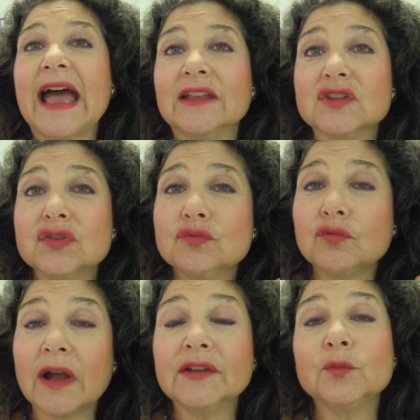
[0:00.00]
and to
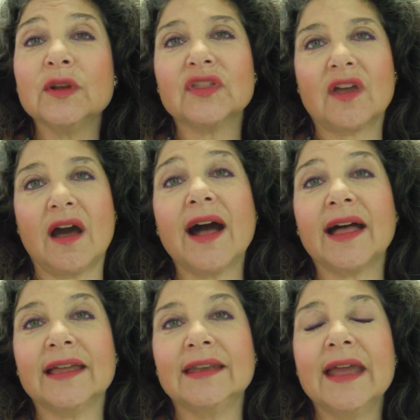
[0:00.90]
run with
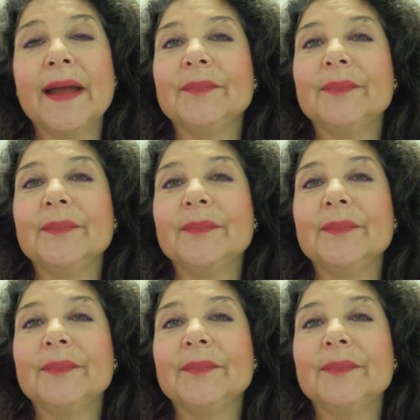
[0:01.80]
God